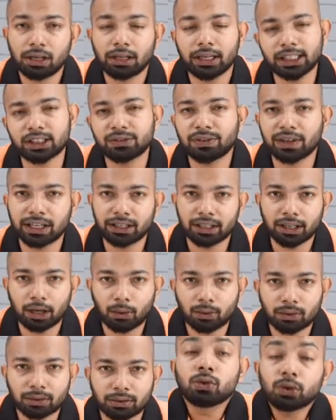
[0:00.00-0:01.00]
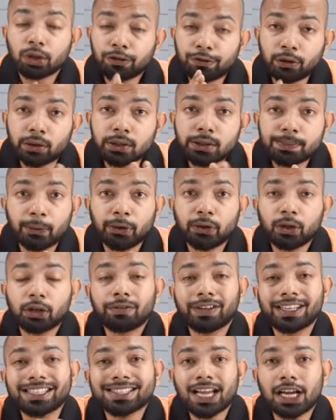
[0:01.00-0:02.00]
Let's figure it out. So the first point
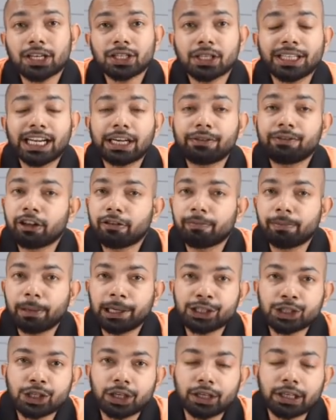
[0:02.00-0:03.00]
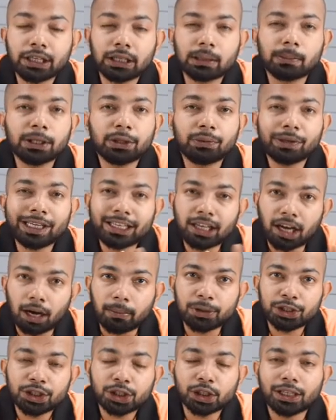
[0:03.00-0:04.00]
of discussion that we have mentioned here between
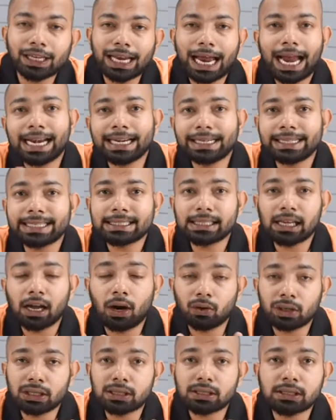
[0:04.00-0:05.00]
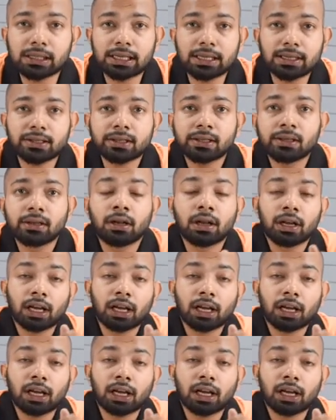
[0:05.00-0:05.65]
commission and discount is this.